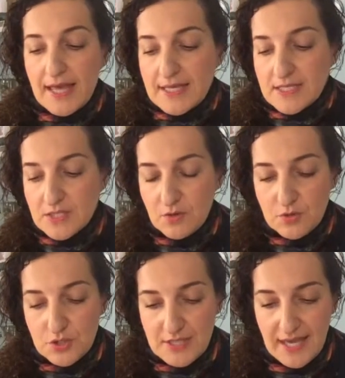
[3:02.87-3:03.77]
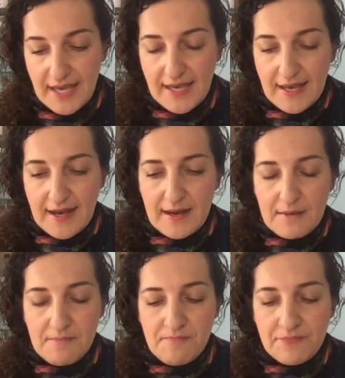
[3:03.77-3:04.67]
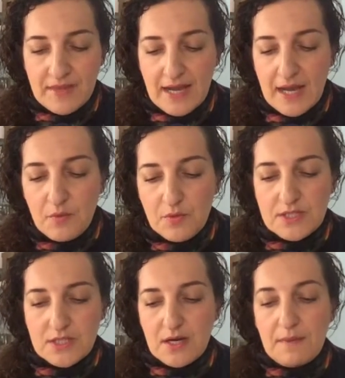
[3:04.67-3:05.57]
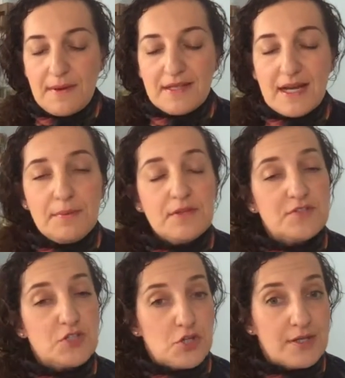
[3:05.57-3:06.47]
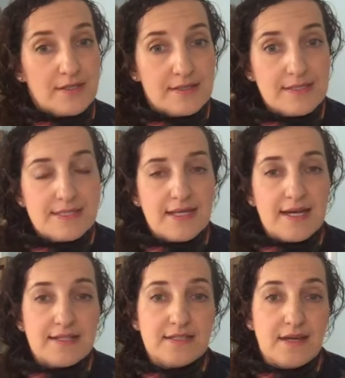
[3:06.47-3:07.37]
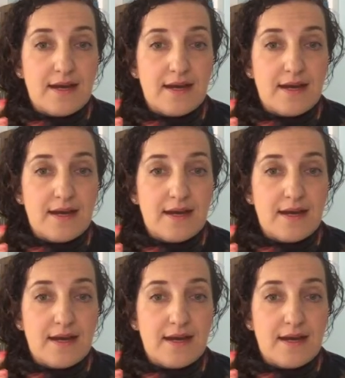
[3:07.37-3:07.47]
So today, I want to talk about a couple of struggles that